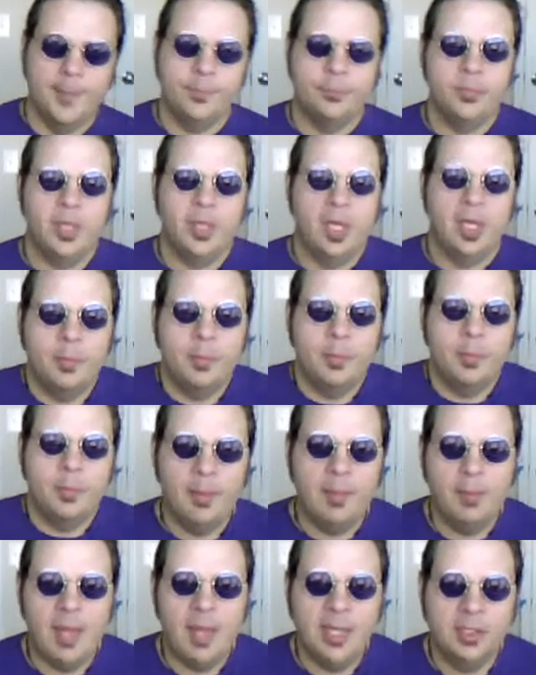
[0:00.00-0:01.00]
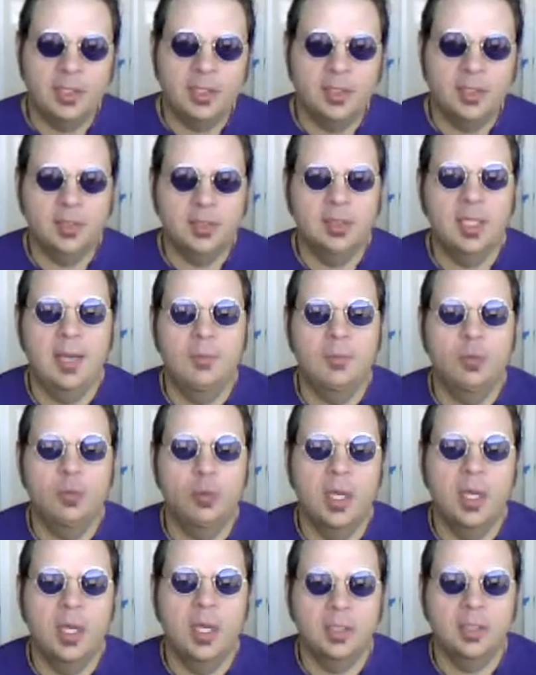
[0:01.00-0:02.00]
But got back just in time to
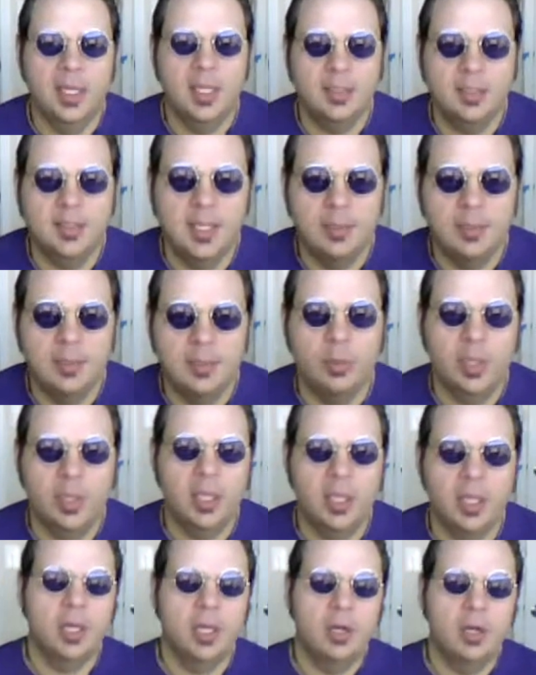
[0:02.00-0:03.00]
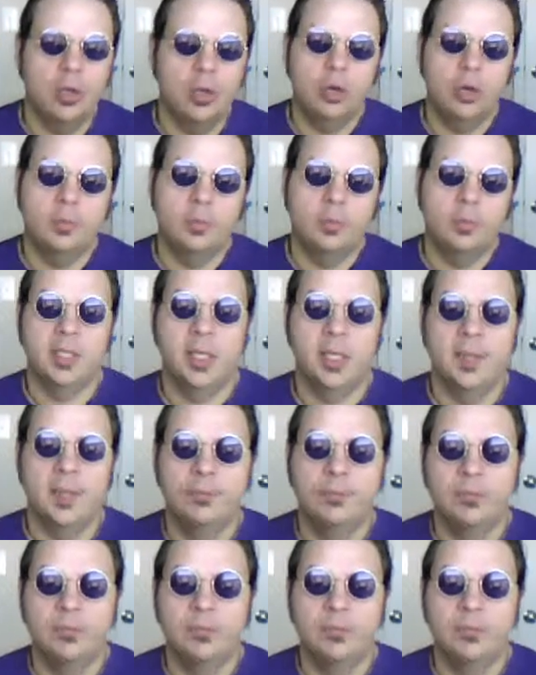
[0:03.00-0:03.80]
watch Kansas State play Oklahoma State.